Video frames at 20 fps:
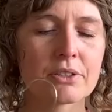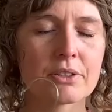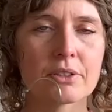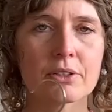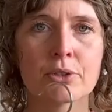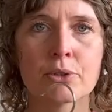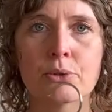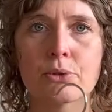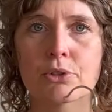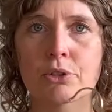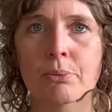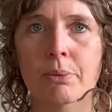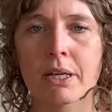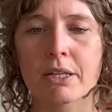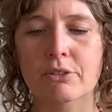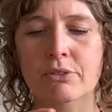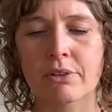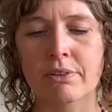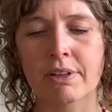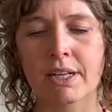do some
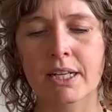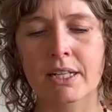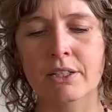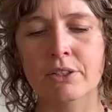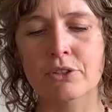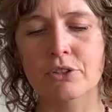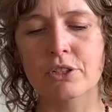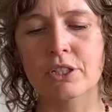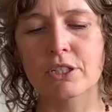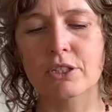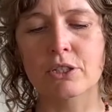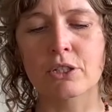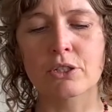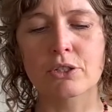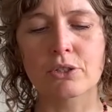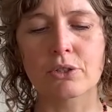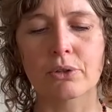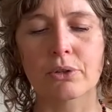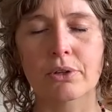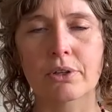extra raglan
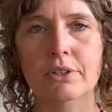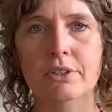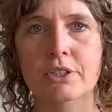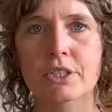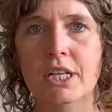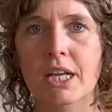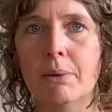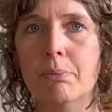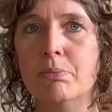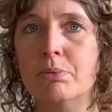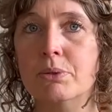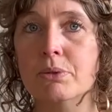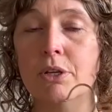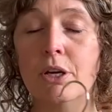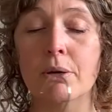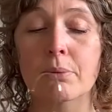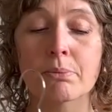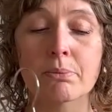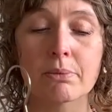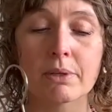stitches or skip
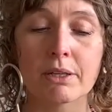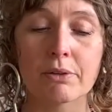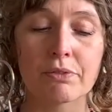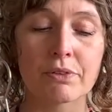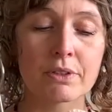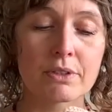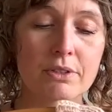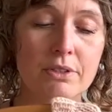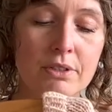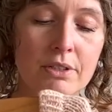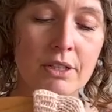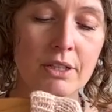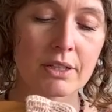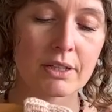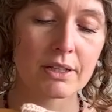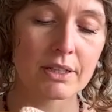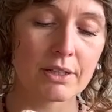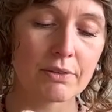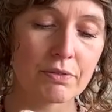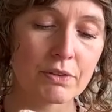some if
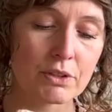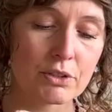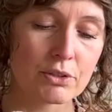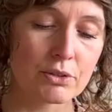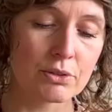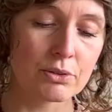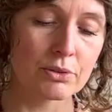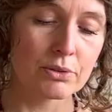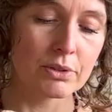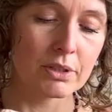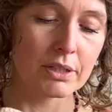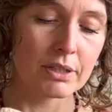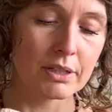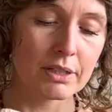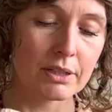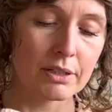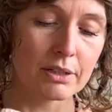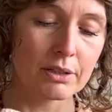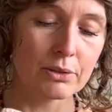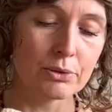it's
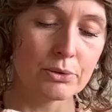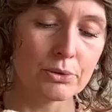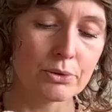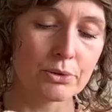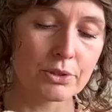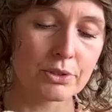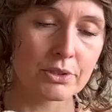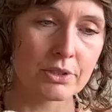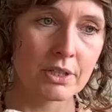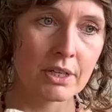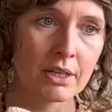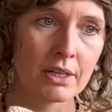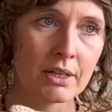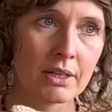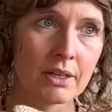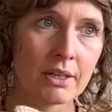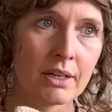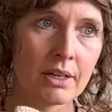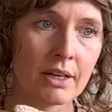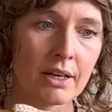too loose.
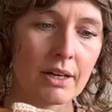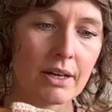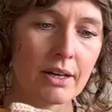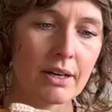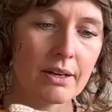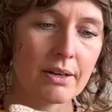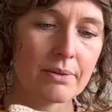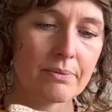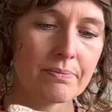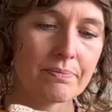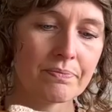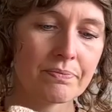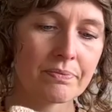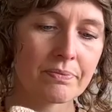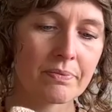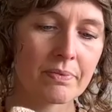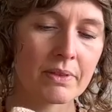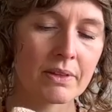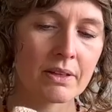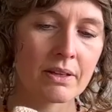
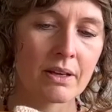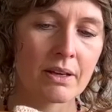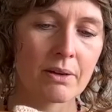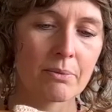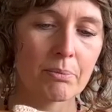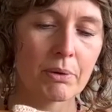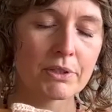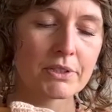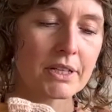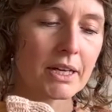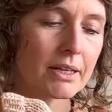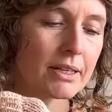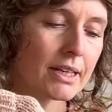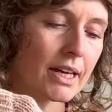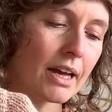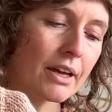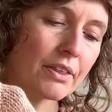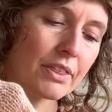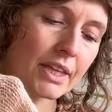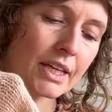But
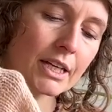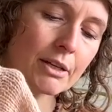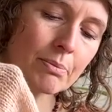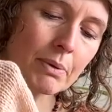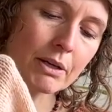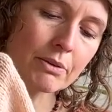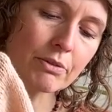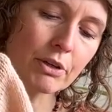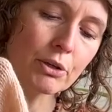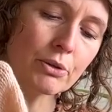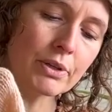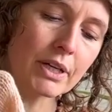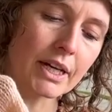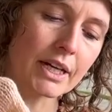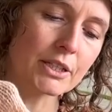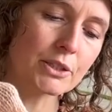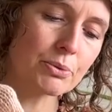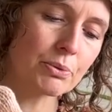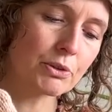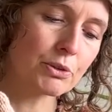I think my row
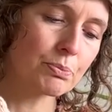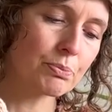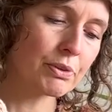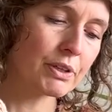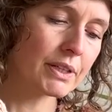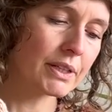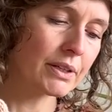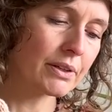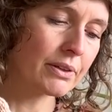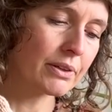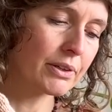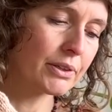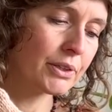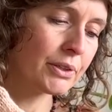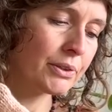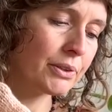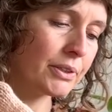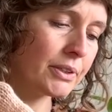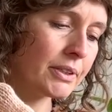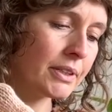gauge was pretty
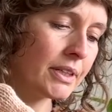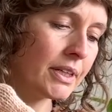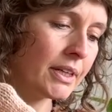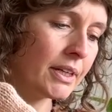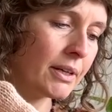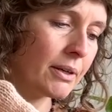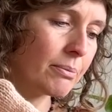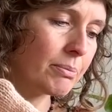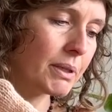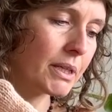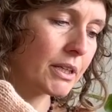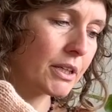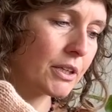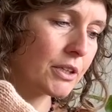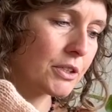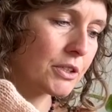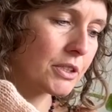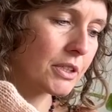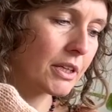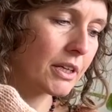uncure,
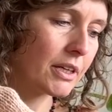because